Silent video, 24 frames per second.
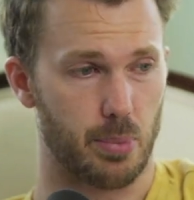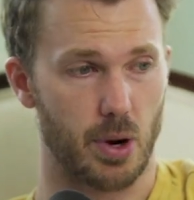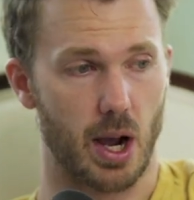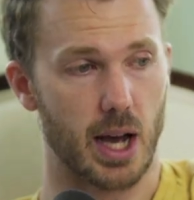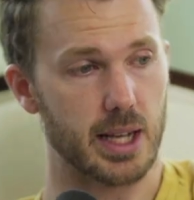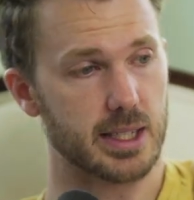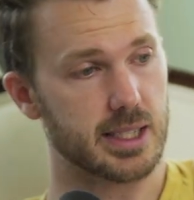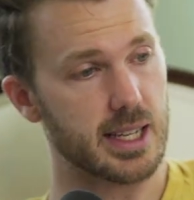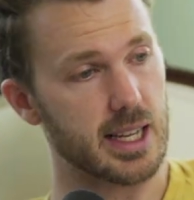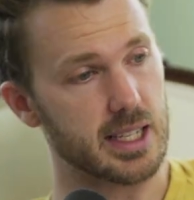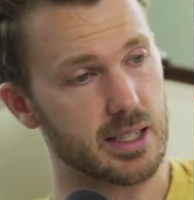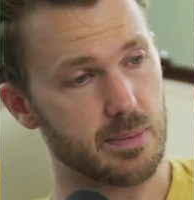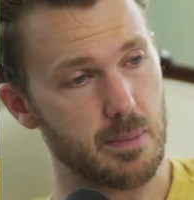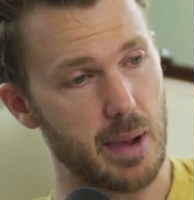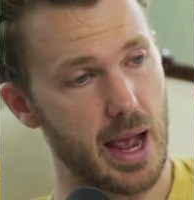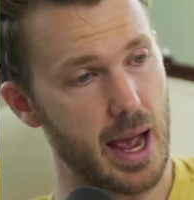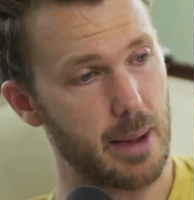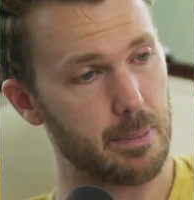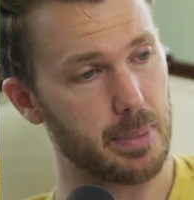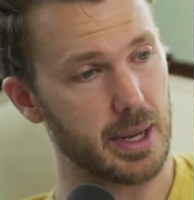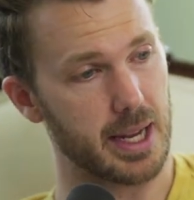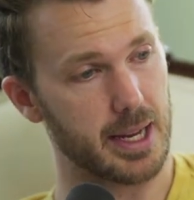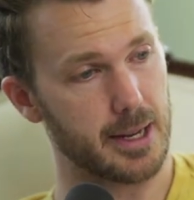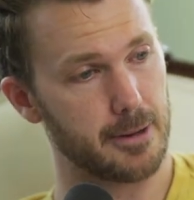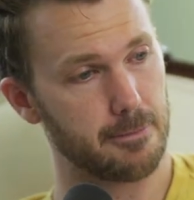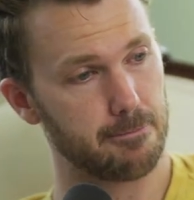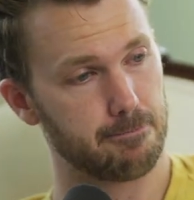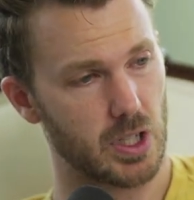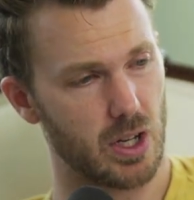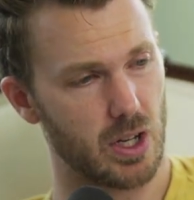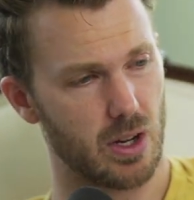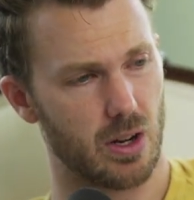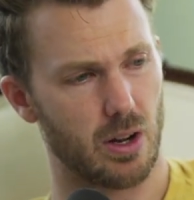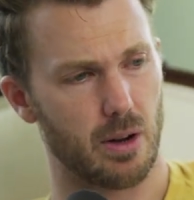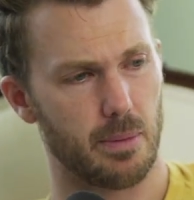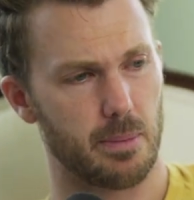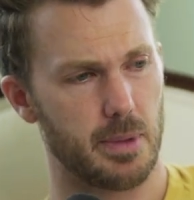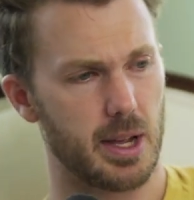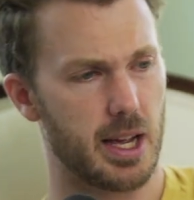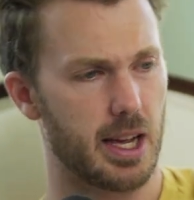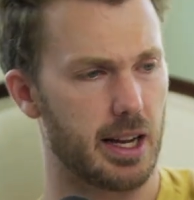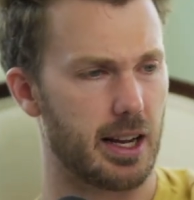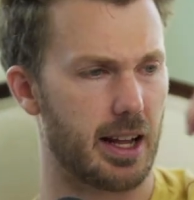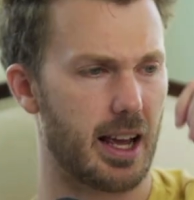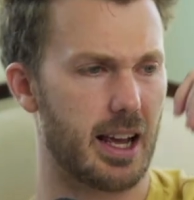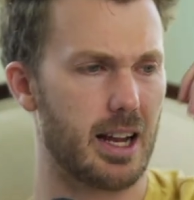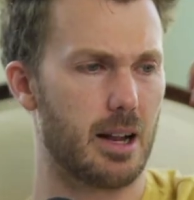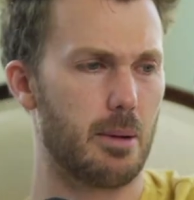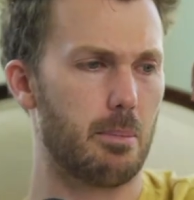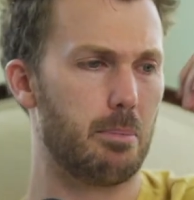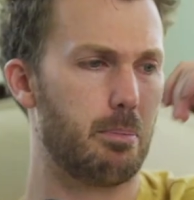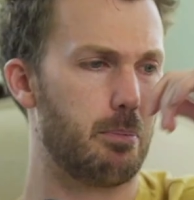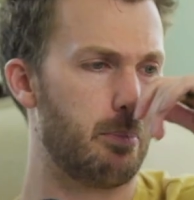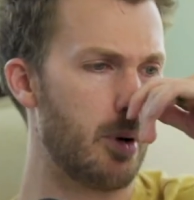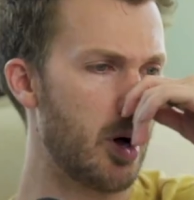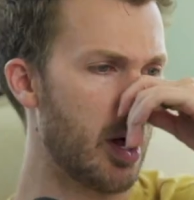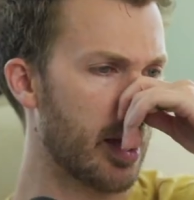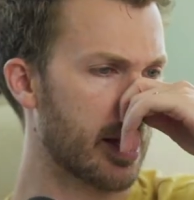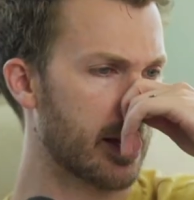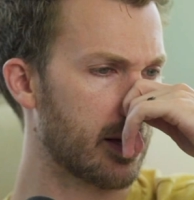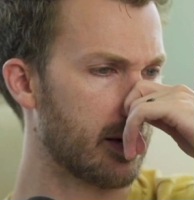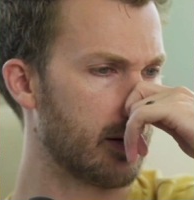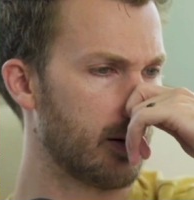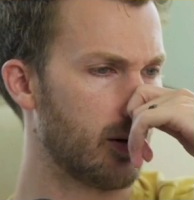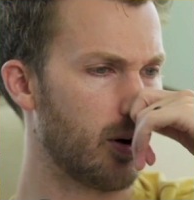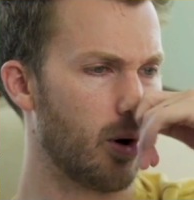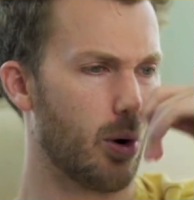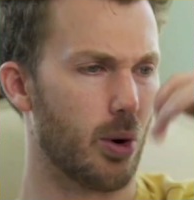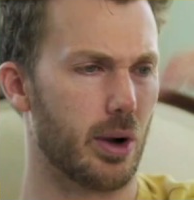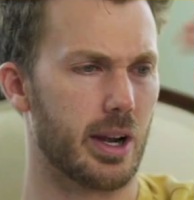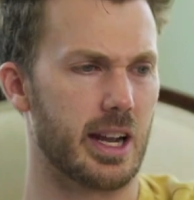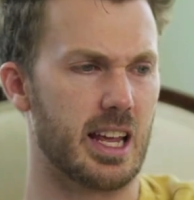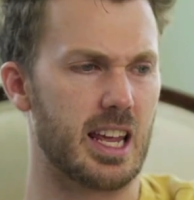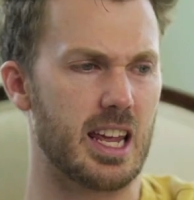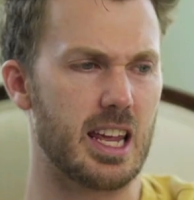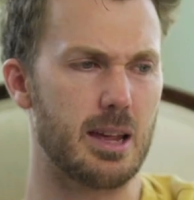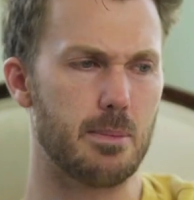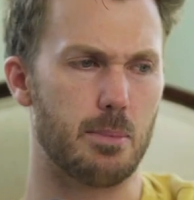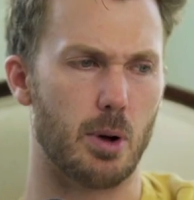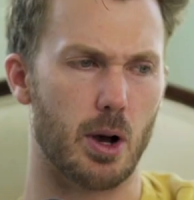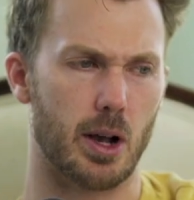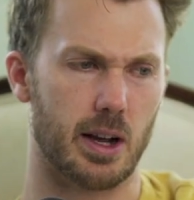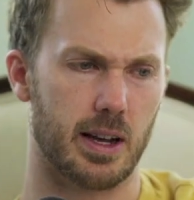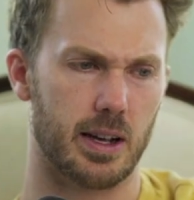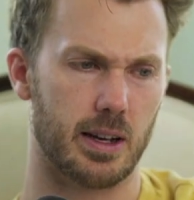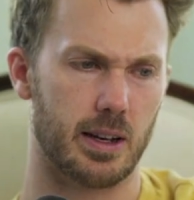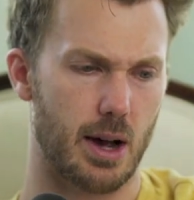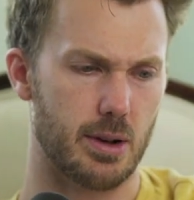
Process mapping, oh man, and a book or an ebook.